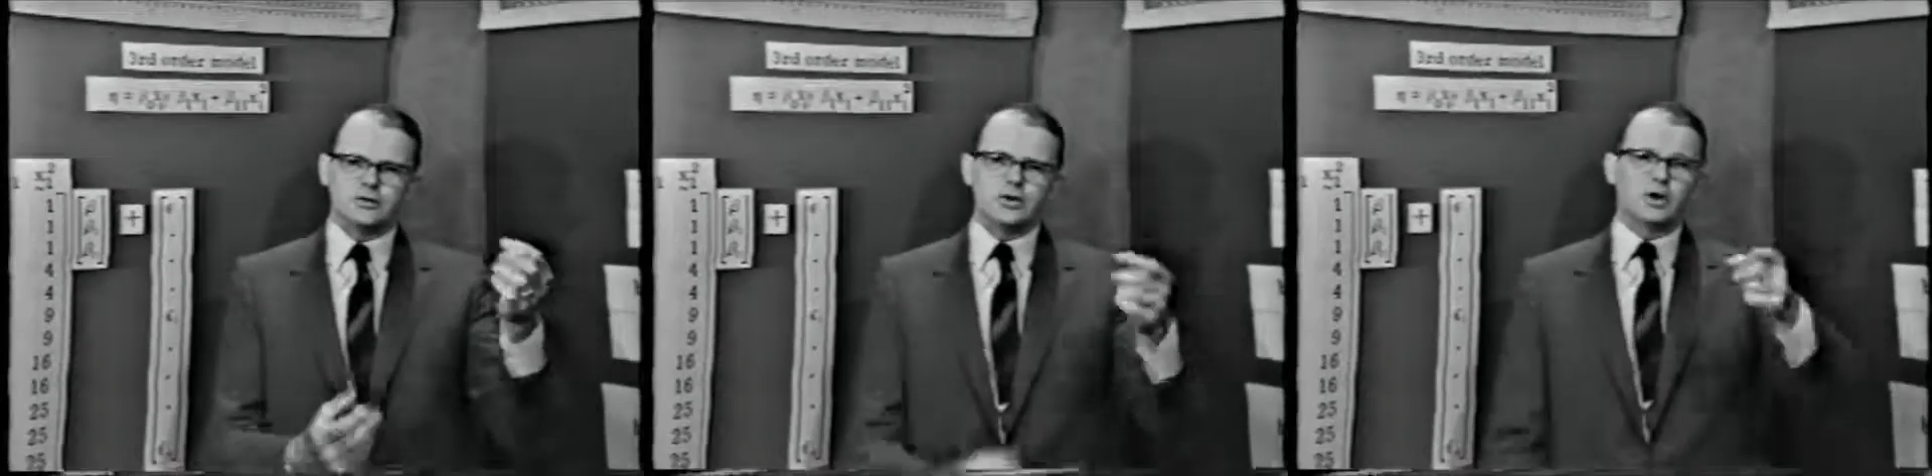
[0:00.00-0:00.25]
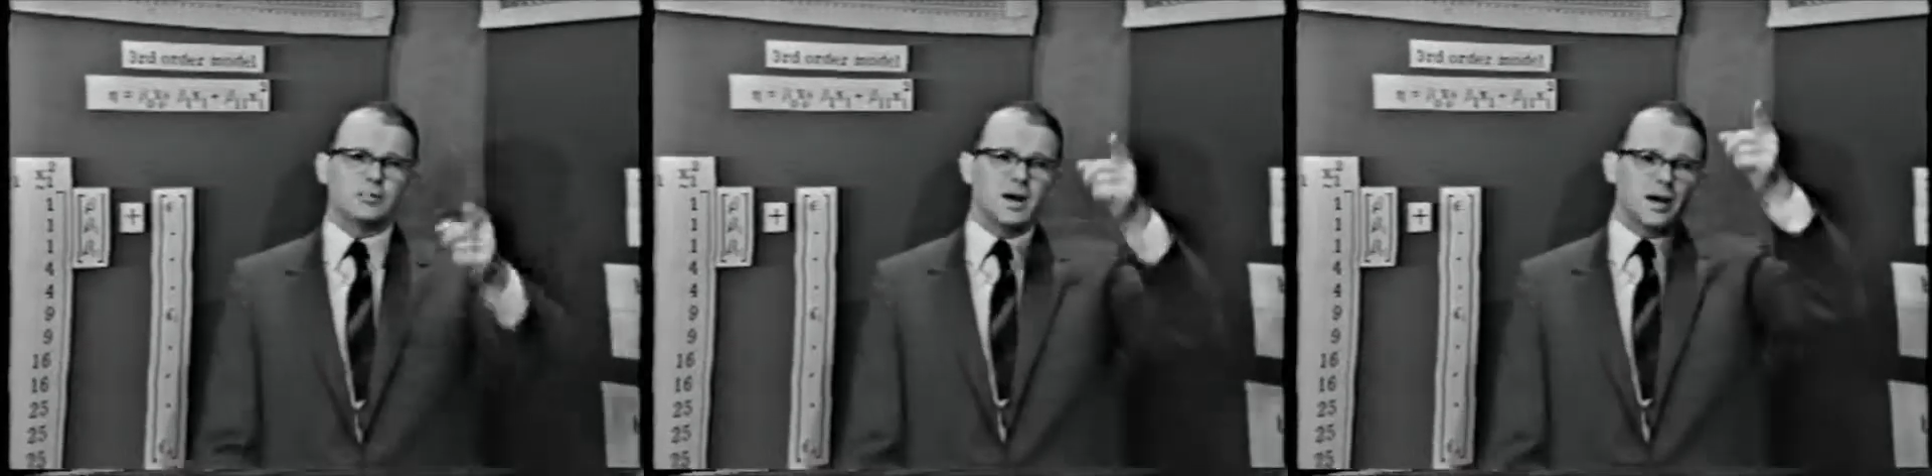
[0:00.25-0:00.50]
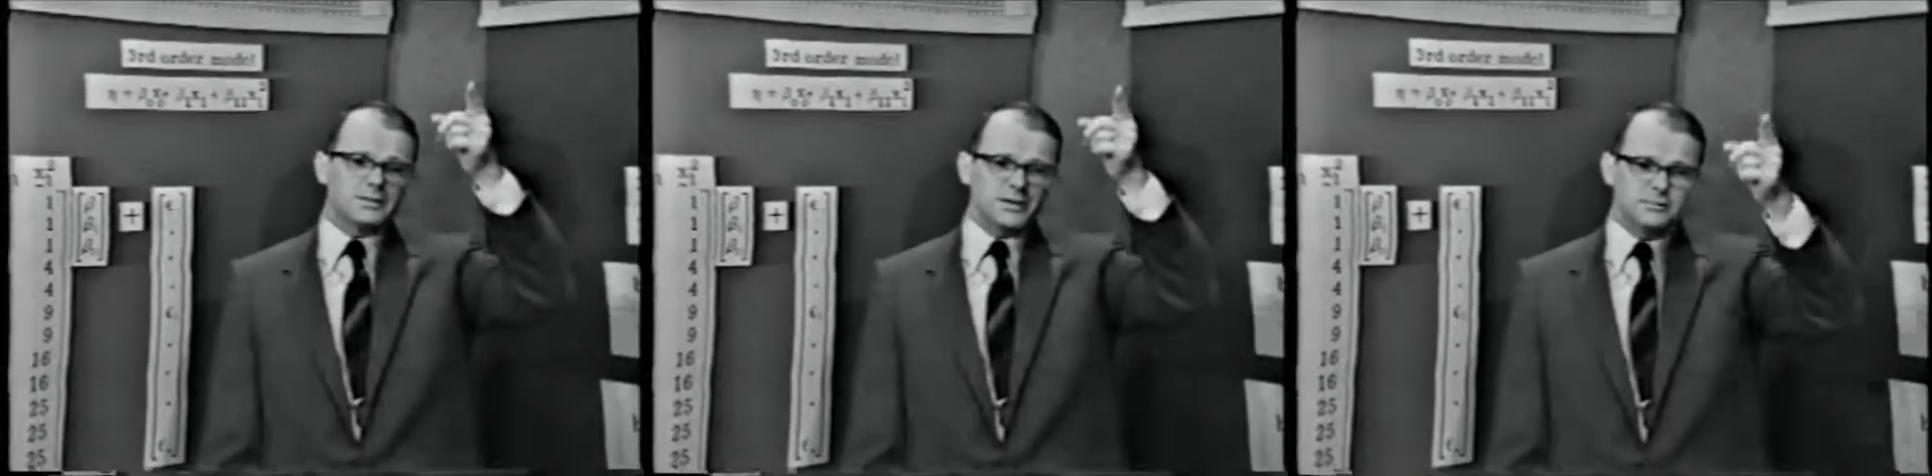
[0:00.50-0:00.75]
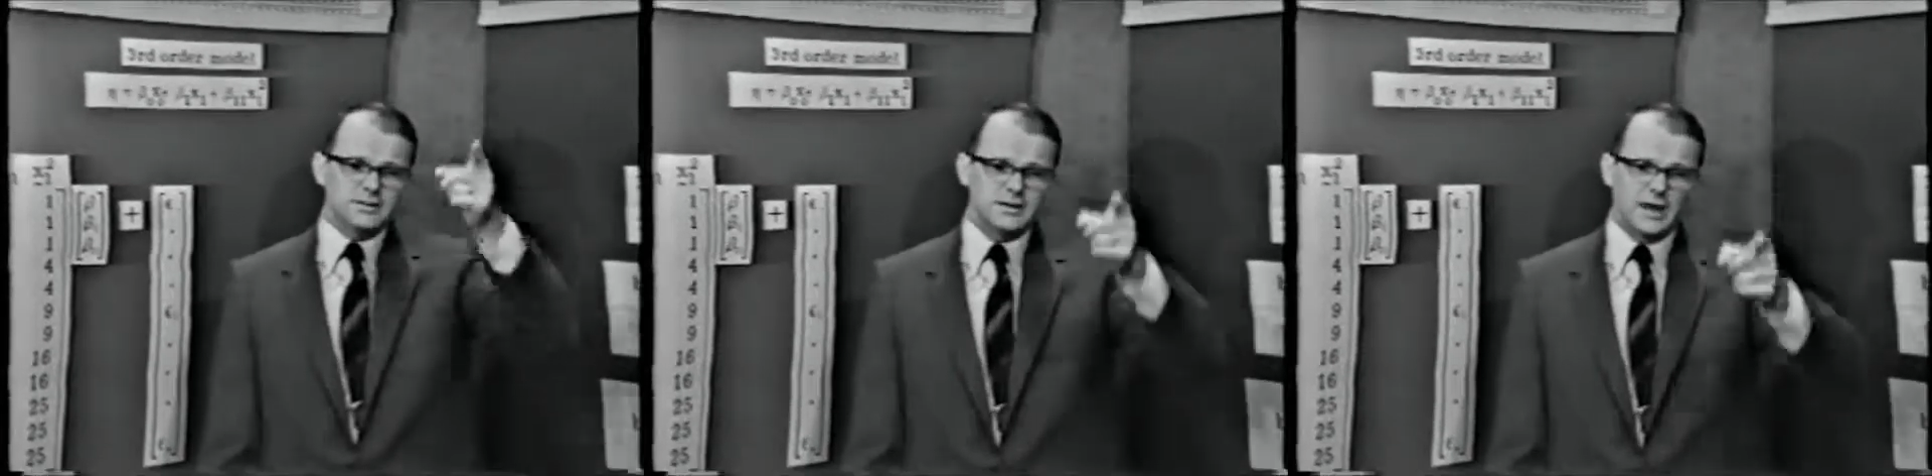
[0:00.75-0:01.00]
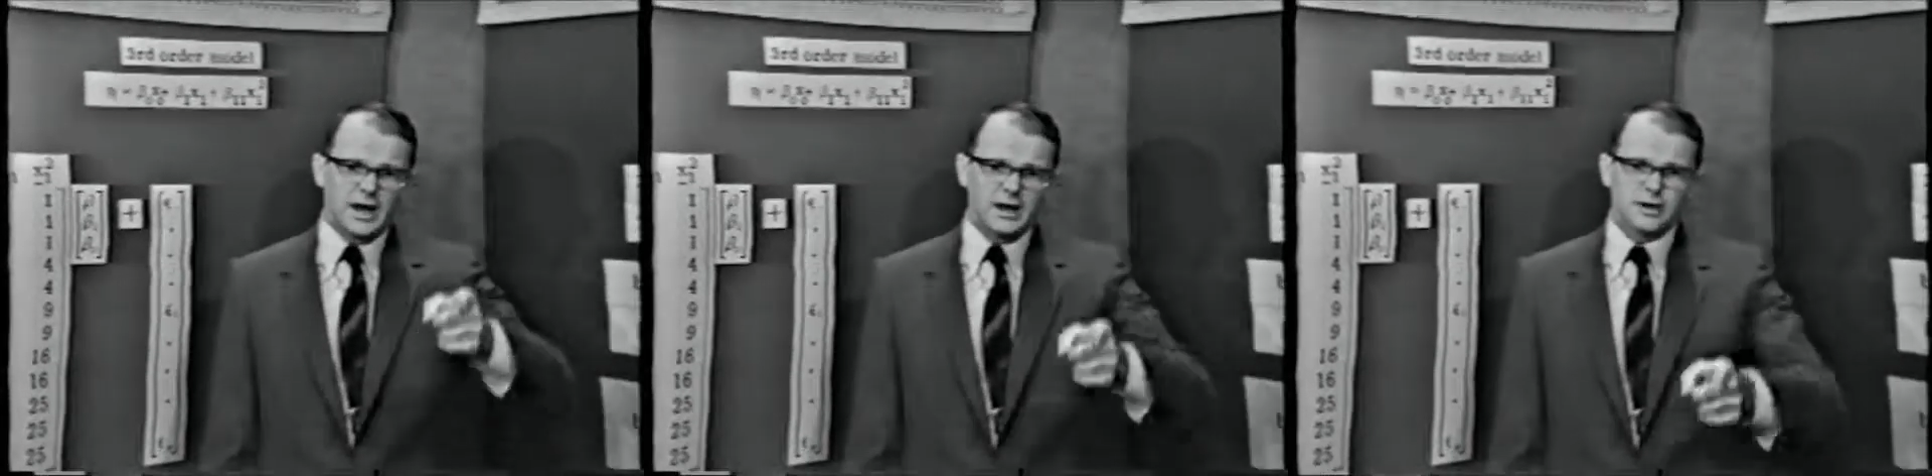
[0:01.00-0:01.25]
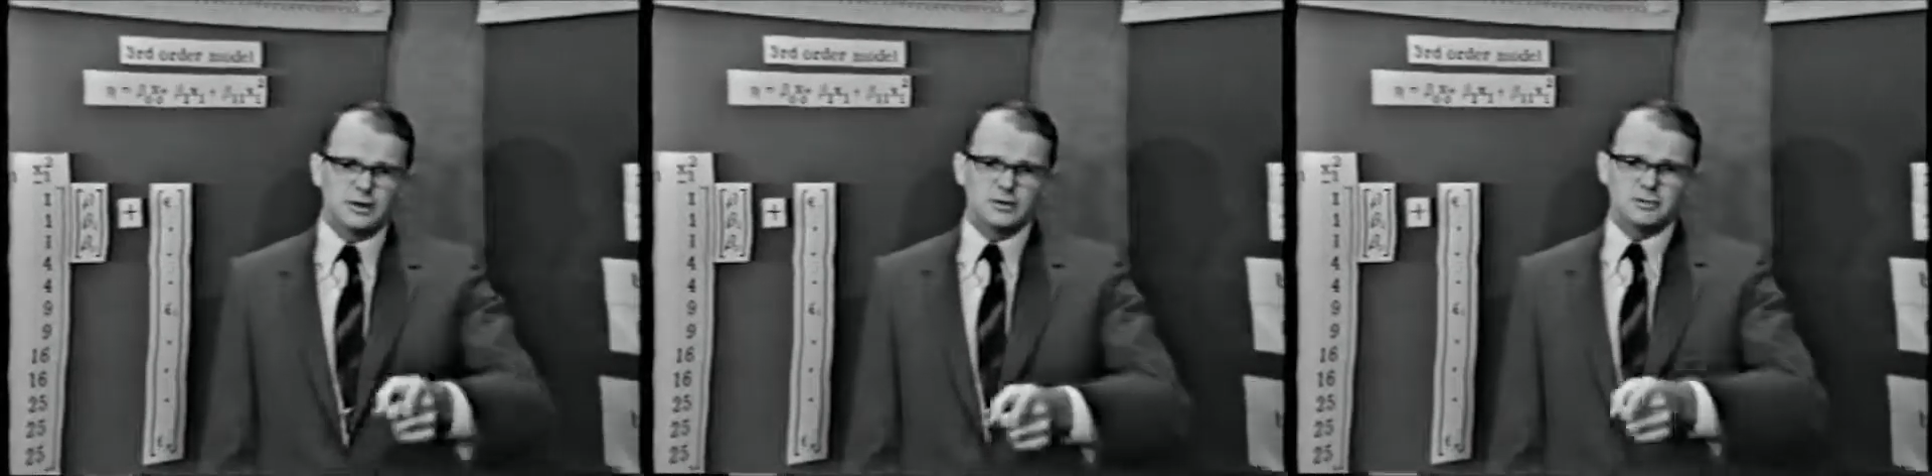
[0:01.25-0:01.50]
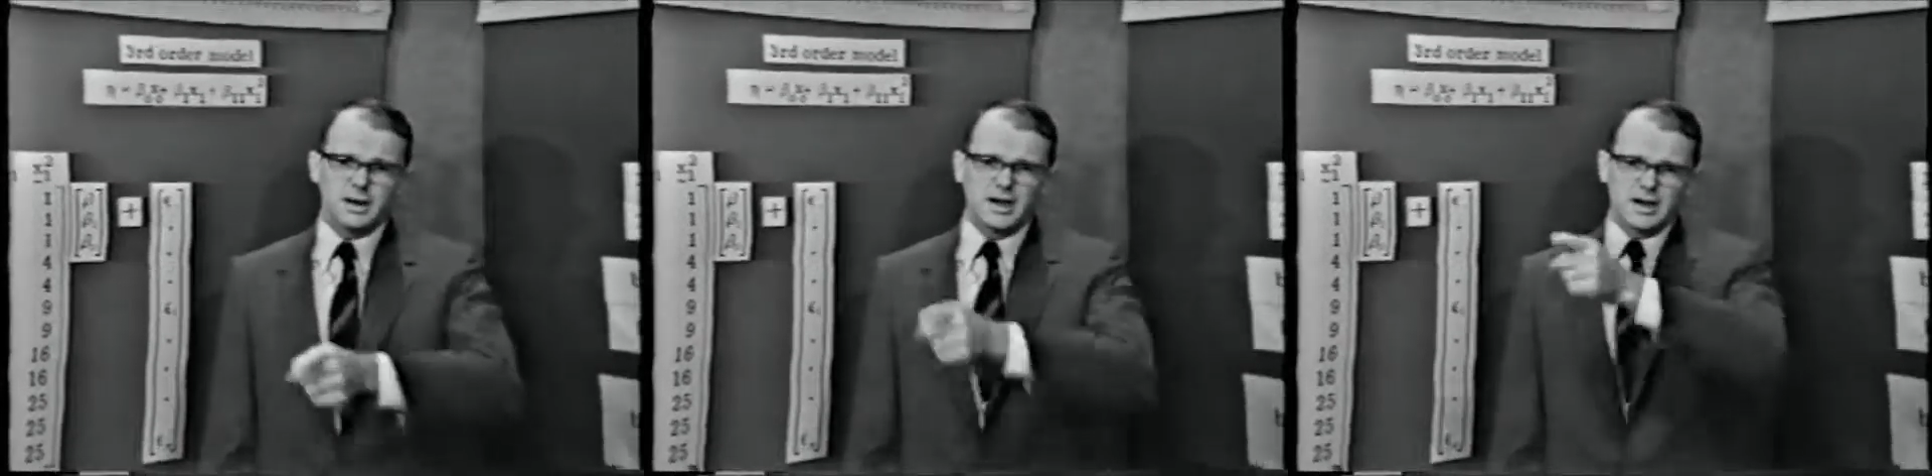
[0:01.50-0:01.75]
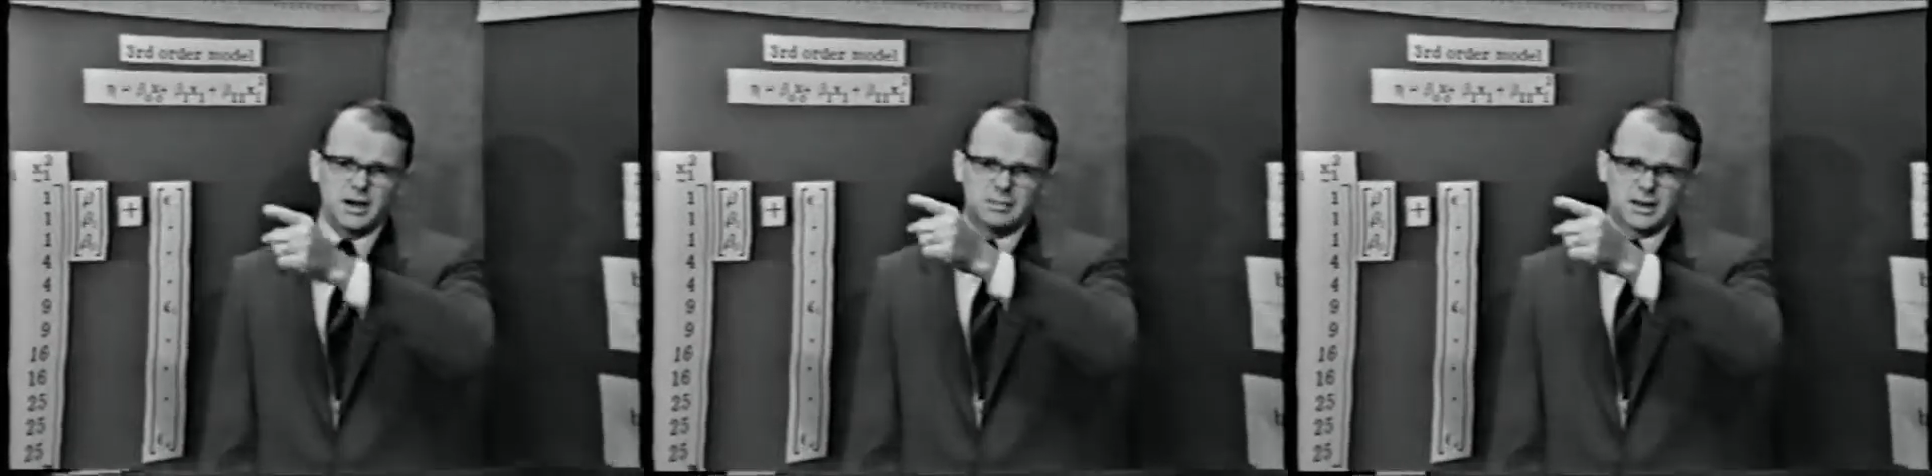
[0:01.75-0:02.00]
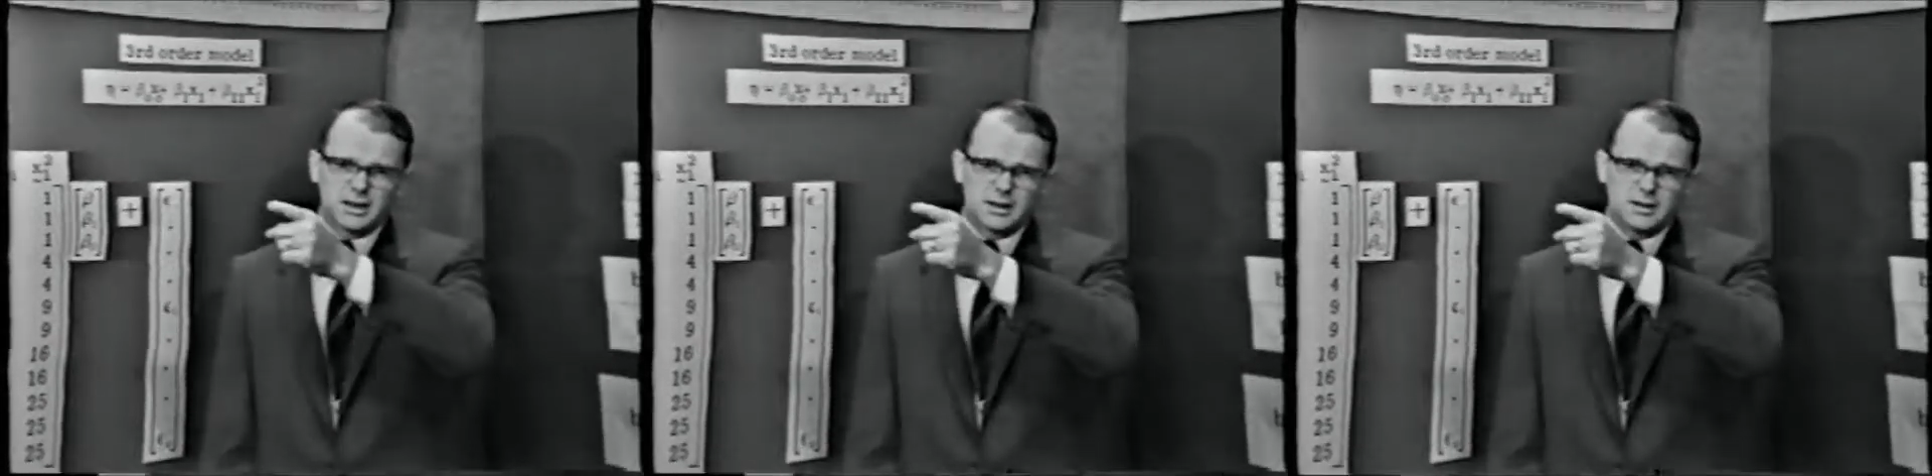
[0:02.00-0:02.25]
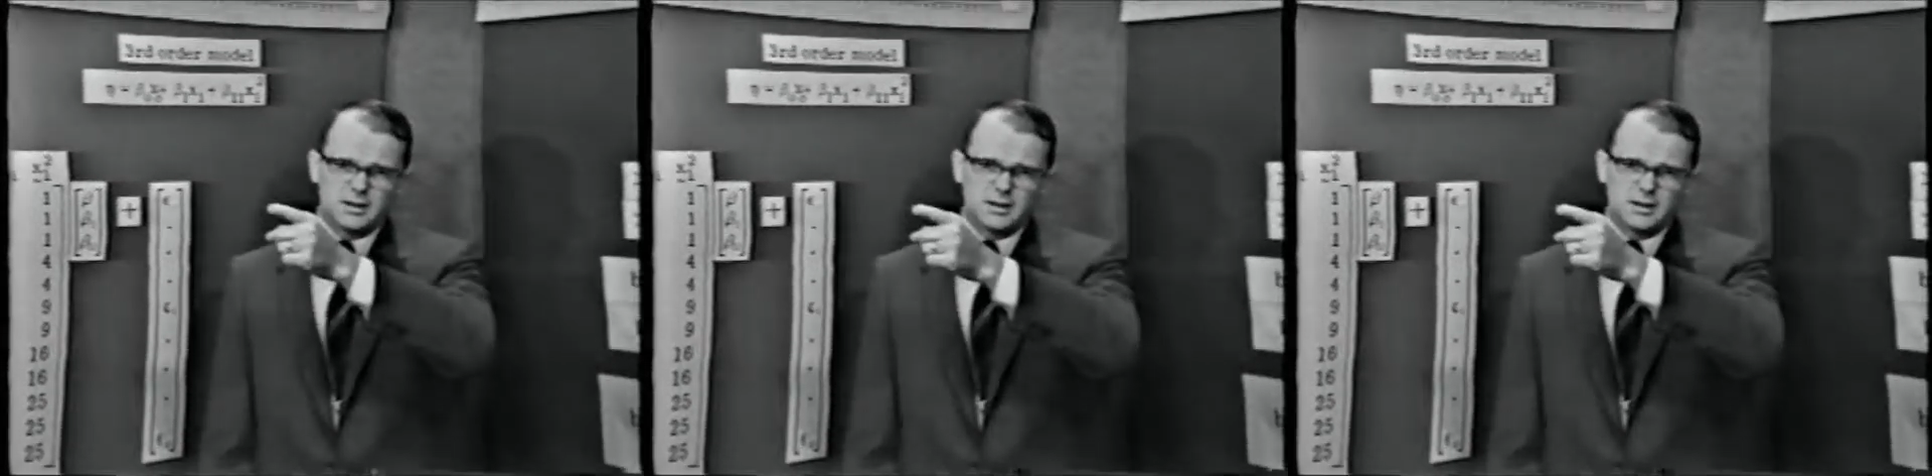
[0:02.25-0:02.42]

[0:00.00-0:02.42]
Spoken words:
or perhaps comes down and goes back up again.